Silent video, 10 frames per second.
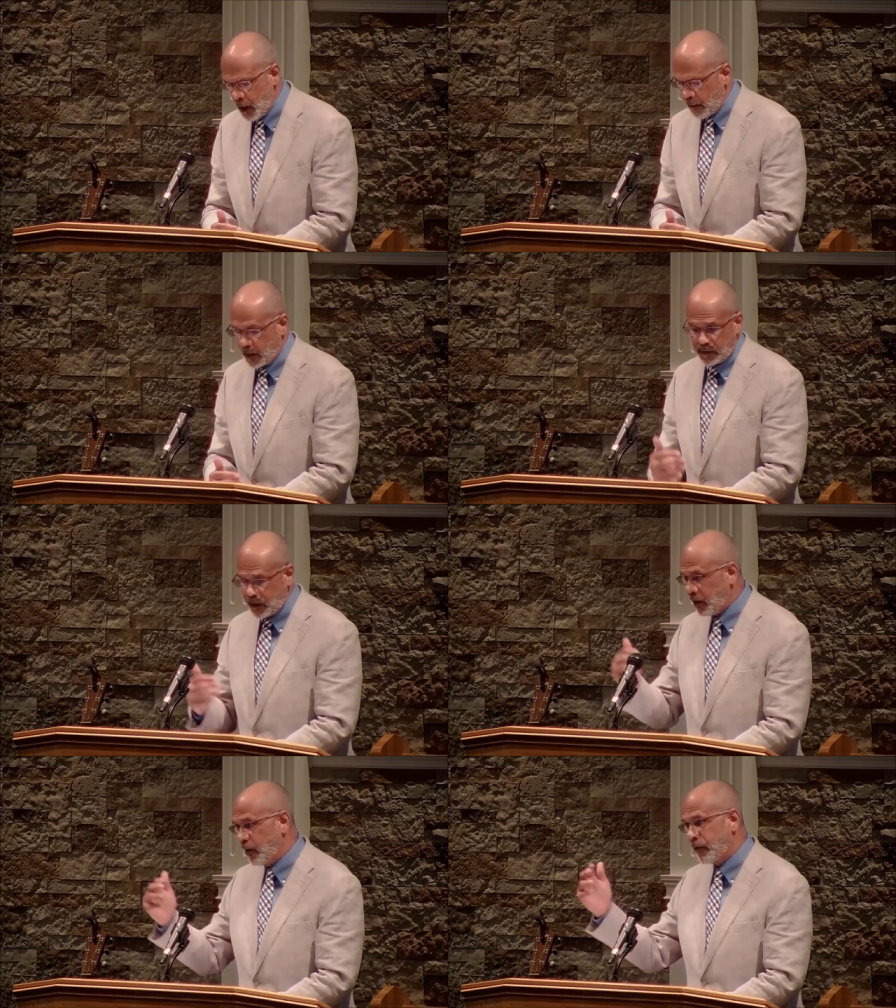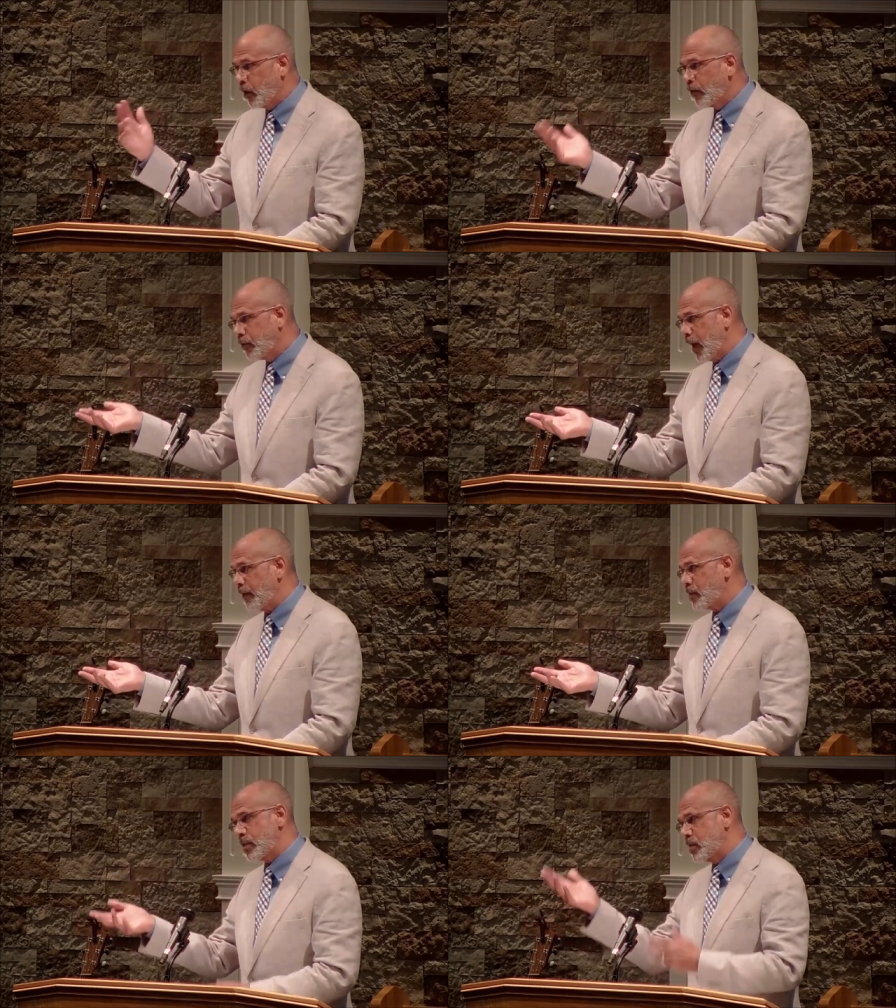Because he, if he goes to
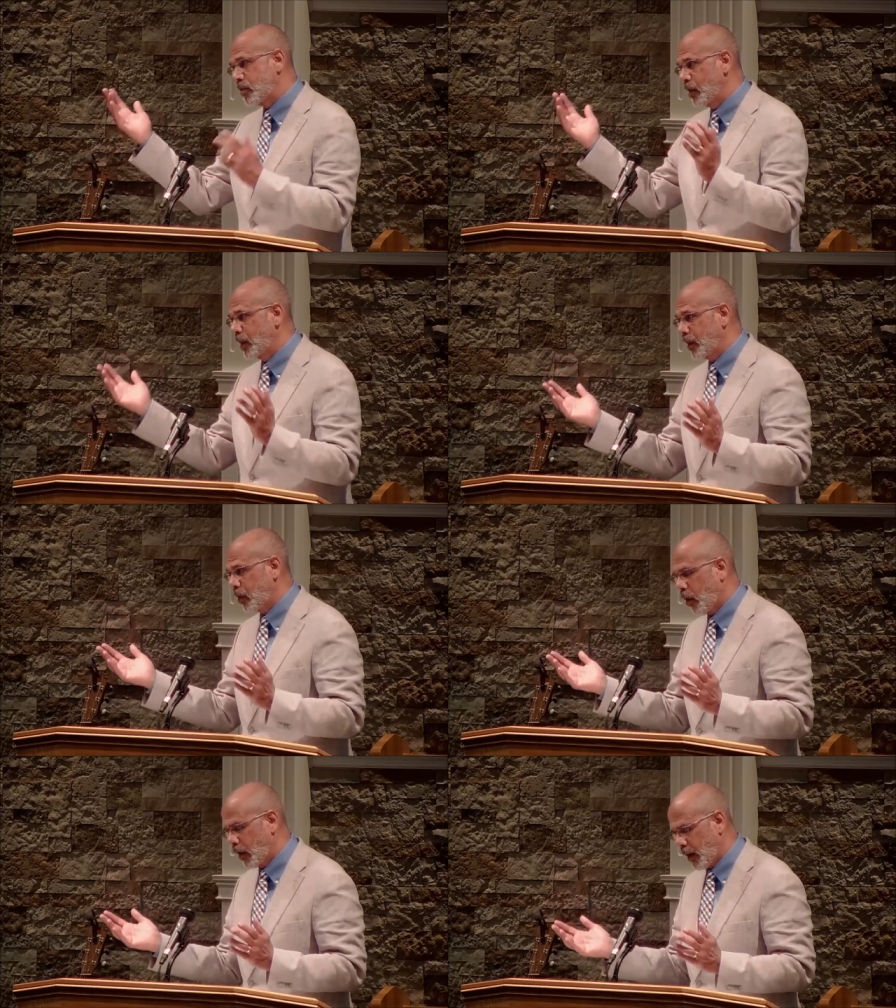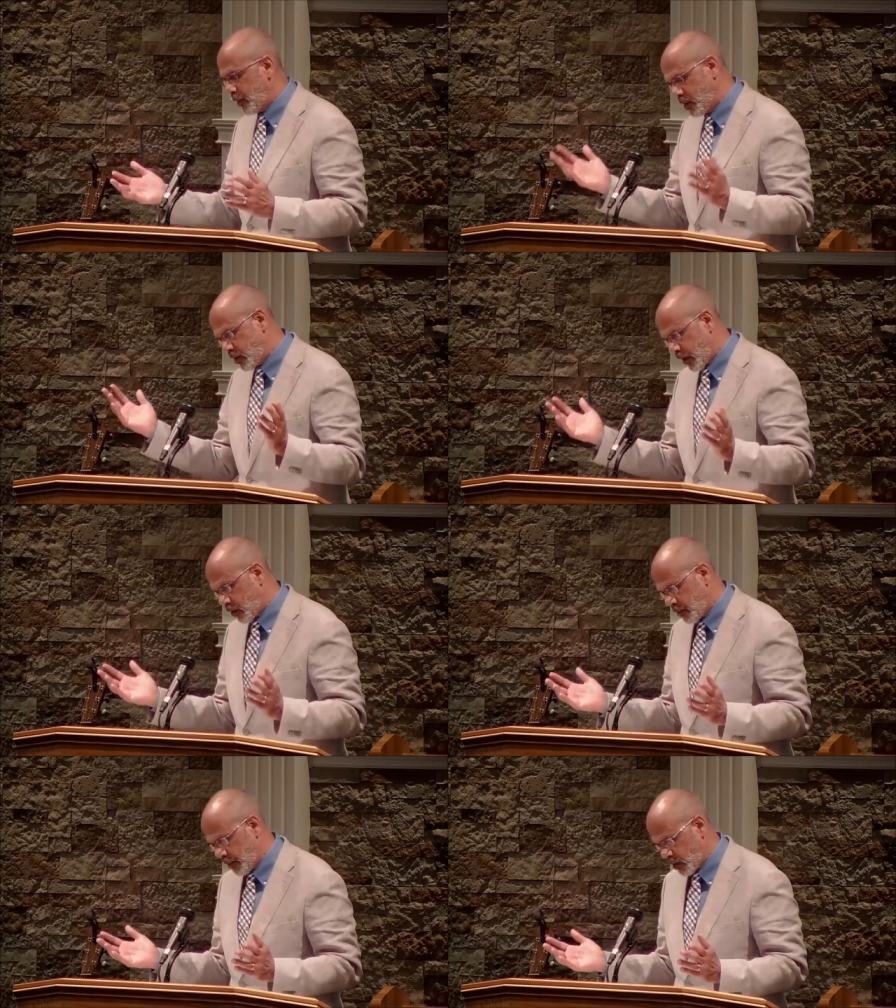Ephesus, he's going to get caught up and he's not
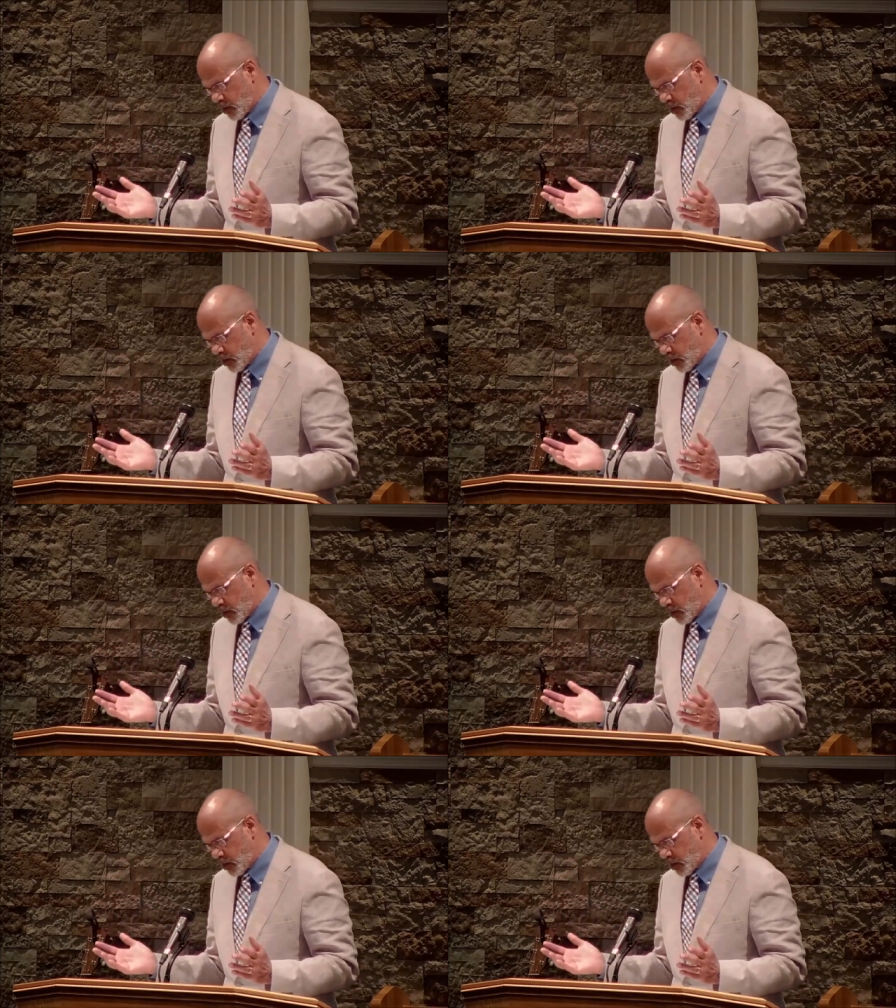going to be on